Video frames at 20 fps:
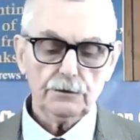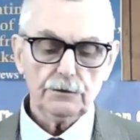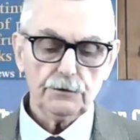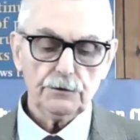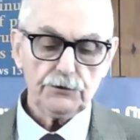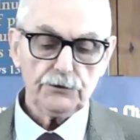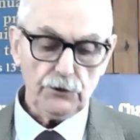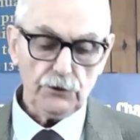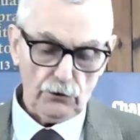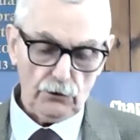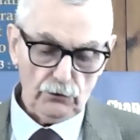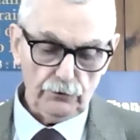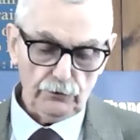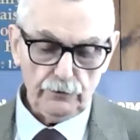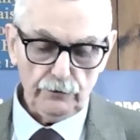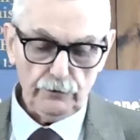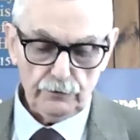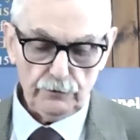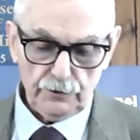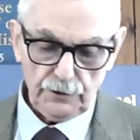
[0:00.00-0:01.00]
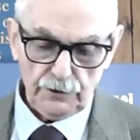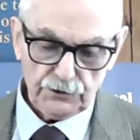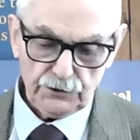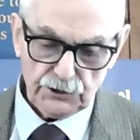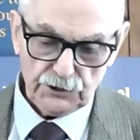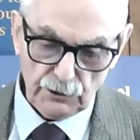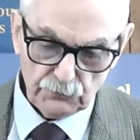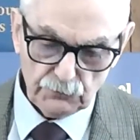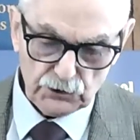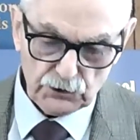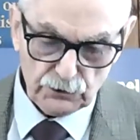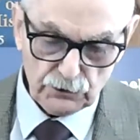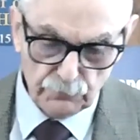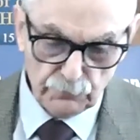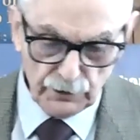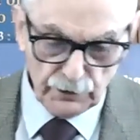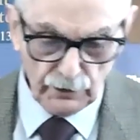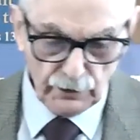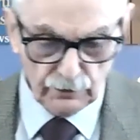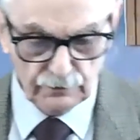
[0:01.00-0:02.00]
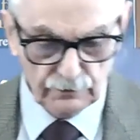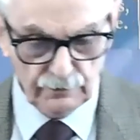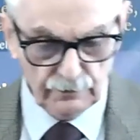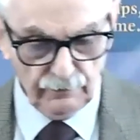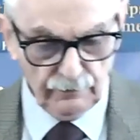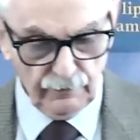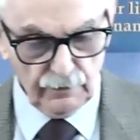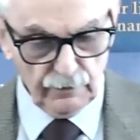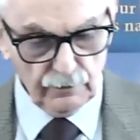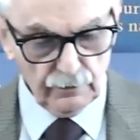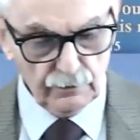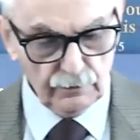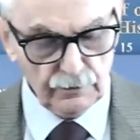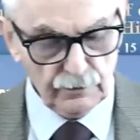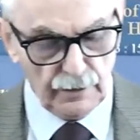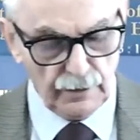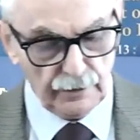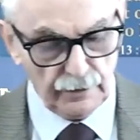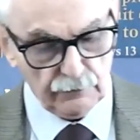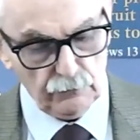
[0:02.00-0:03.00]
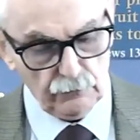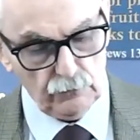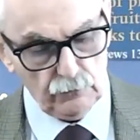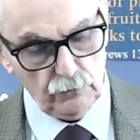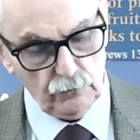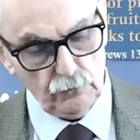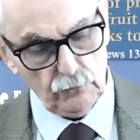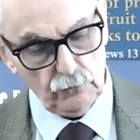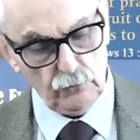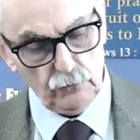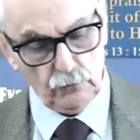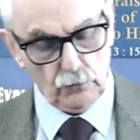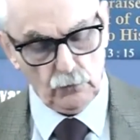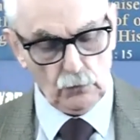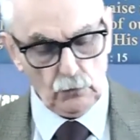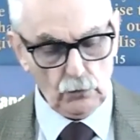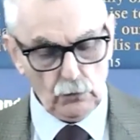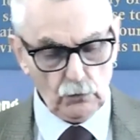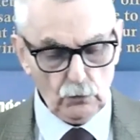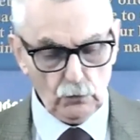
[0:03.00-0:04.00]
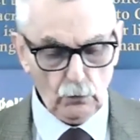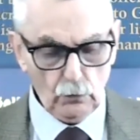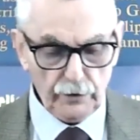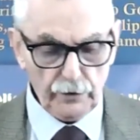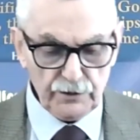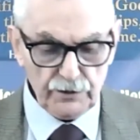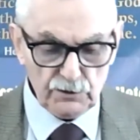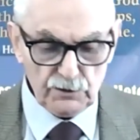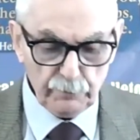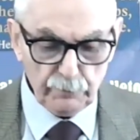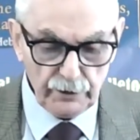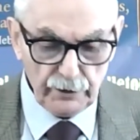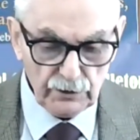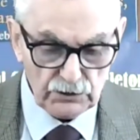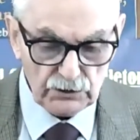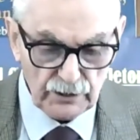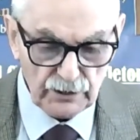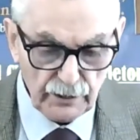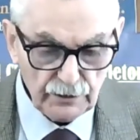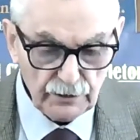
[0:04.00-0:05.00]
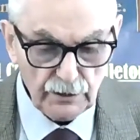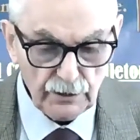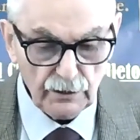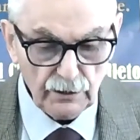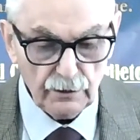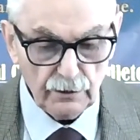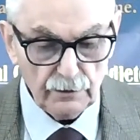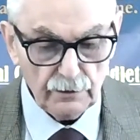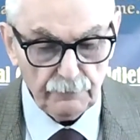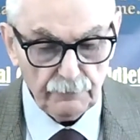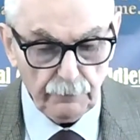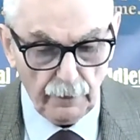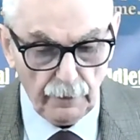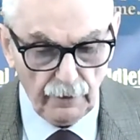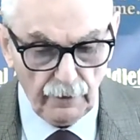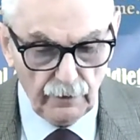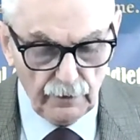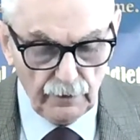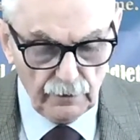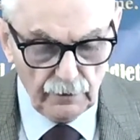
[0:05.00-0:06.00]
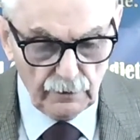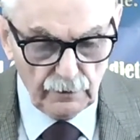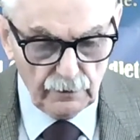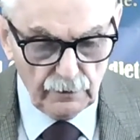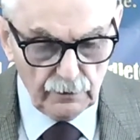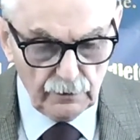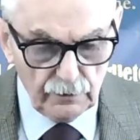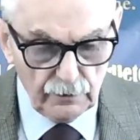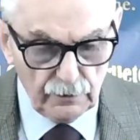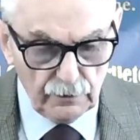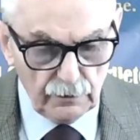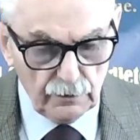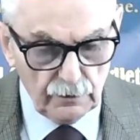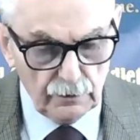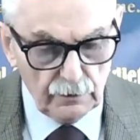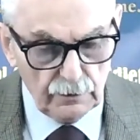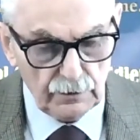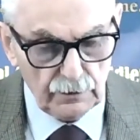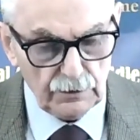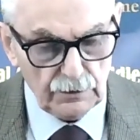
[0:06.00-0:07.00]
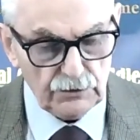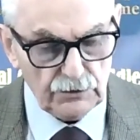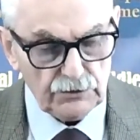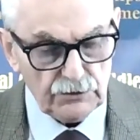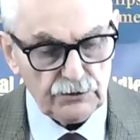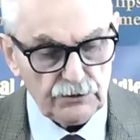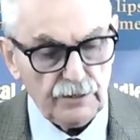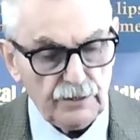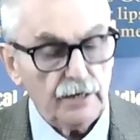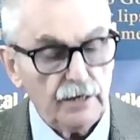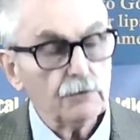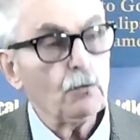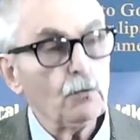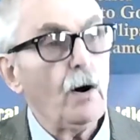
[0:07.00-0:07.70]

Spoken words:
So it seems to me that what is being said here is that